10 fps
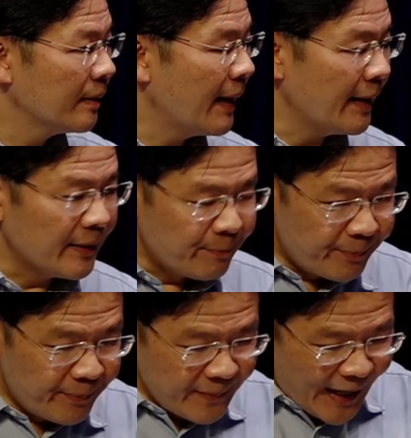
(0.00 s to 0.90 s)
and
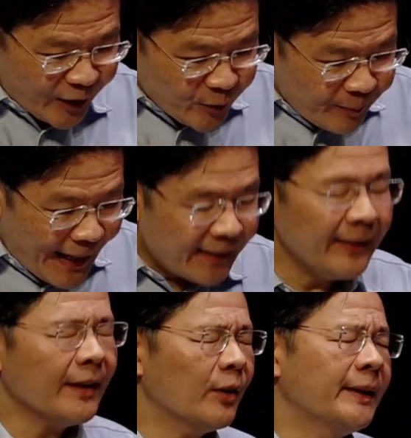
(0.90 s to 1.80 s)

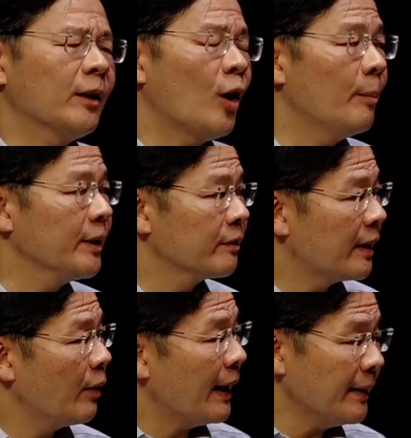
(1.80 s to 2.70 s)
expanding on that common
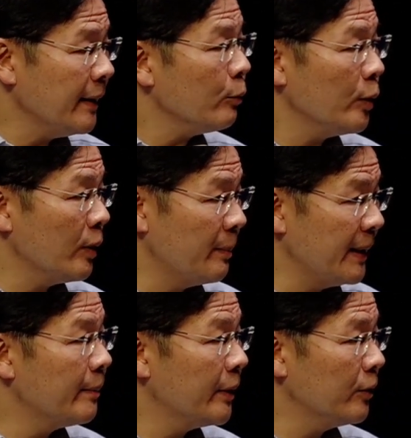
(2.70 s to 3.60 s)
ground, I think we will be
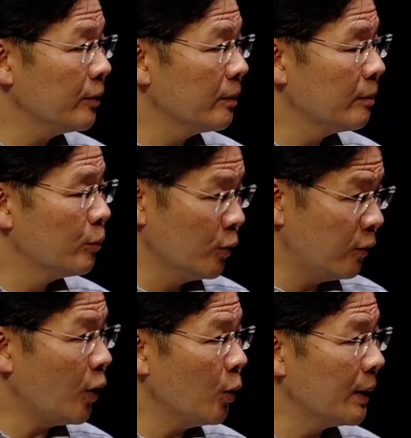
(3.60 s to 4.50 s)
able to move
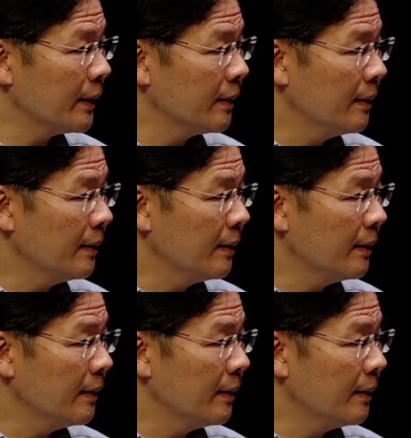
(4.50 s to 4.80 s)
forward.